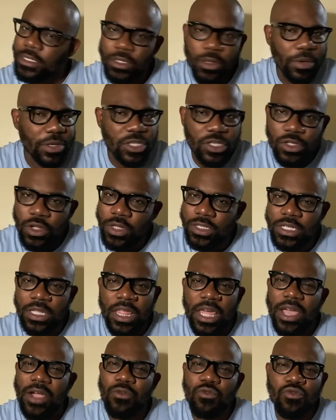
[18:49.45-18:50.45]
No, it's not.
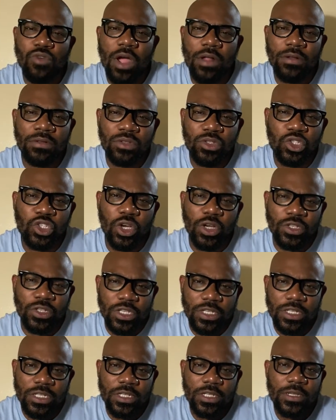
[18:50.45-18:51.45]
They are rotten
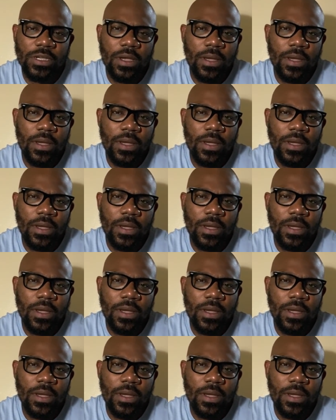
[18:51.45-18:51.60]
judges.